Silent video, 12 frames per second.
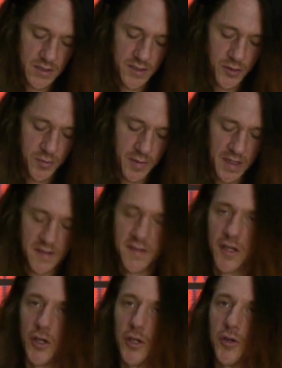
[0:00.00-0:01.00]
toothpicks
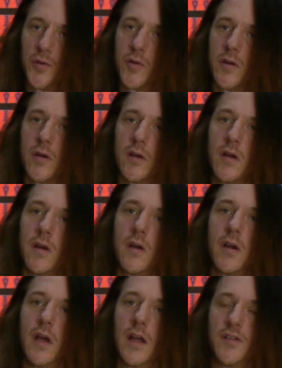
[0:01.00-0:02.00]
and glue
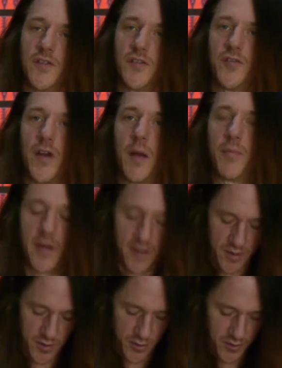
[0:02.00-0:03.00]
and just drop it
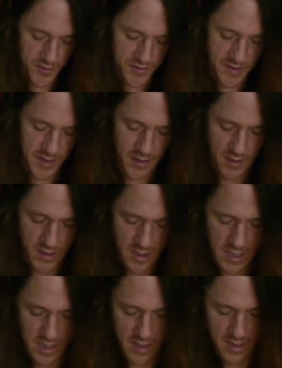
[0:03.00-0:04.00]
in the holes that
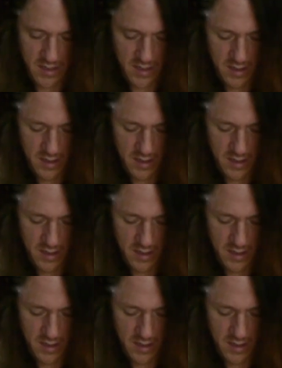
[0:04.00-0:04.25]
are,